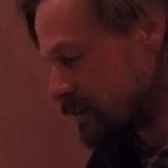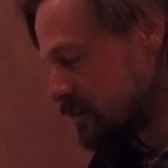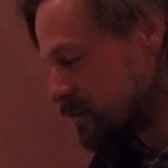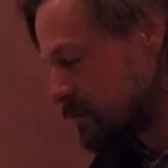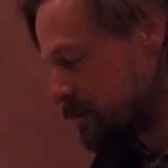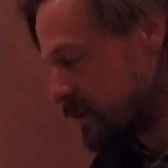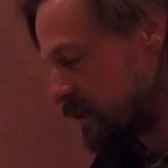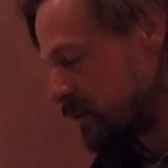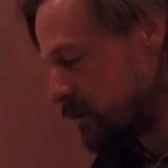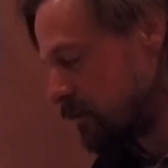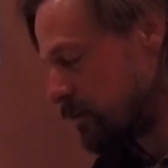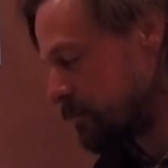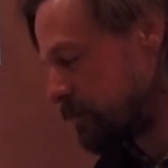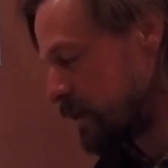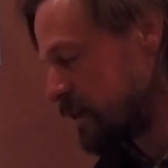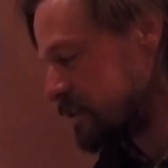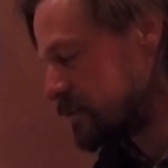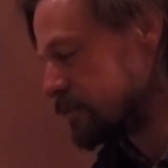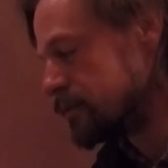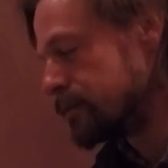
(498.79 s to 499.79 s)
Tomato and
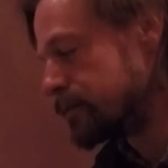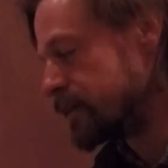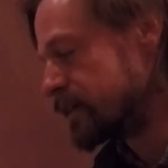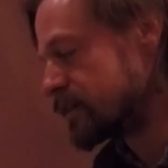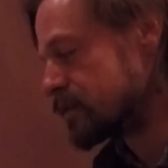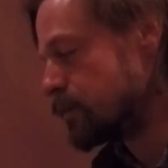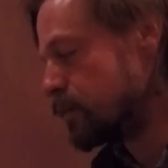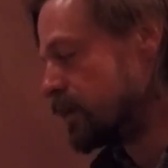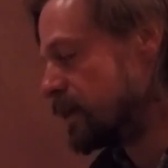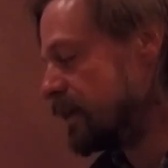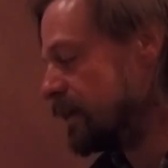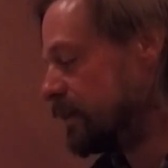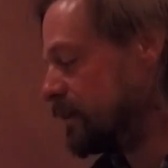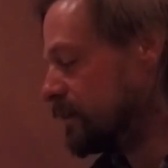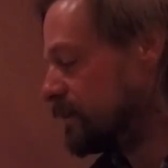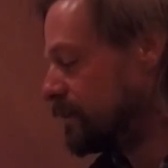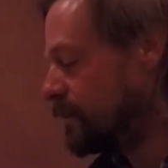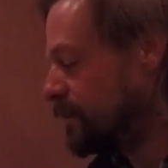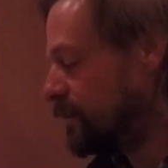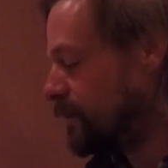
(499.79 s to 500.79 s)
basil works
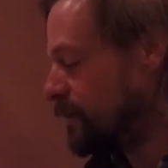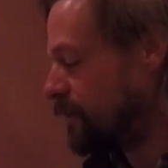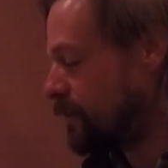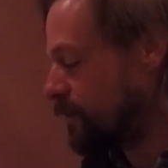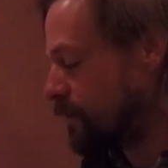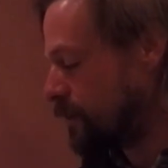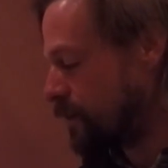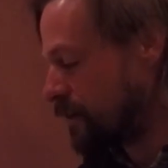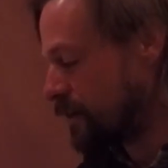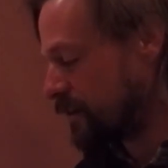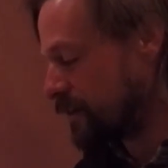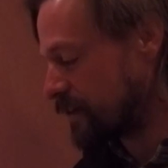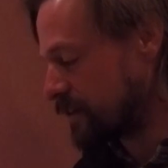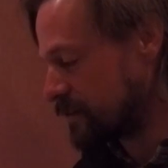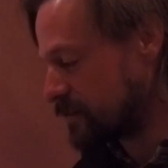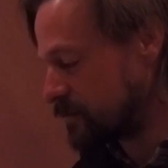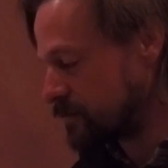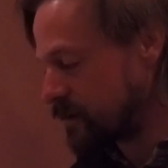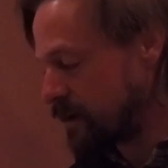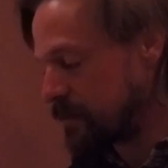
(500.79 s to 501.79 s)
well. Garlic
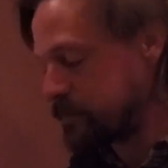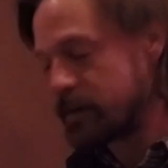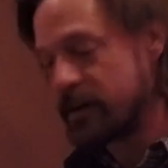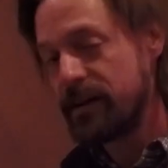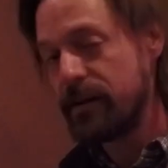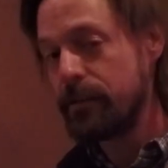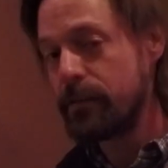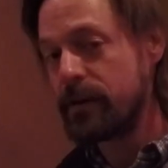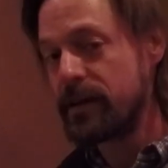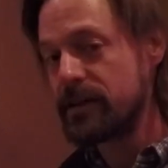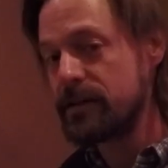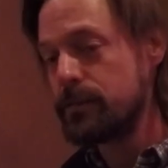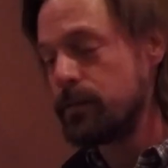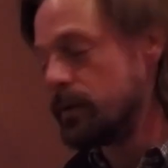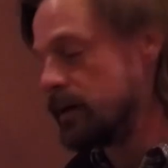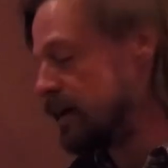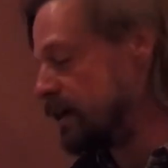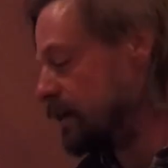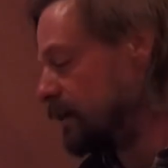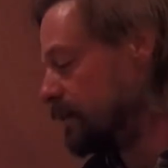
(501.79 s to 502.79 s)
and strawberry works
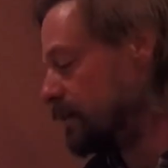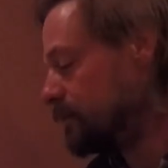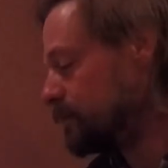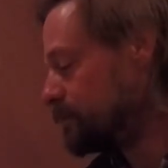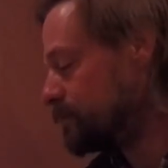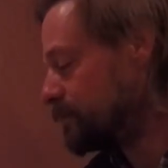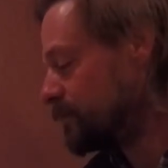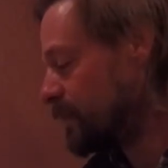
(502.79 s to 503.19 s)
well.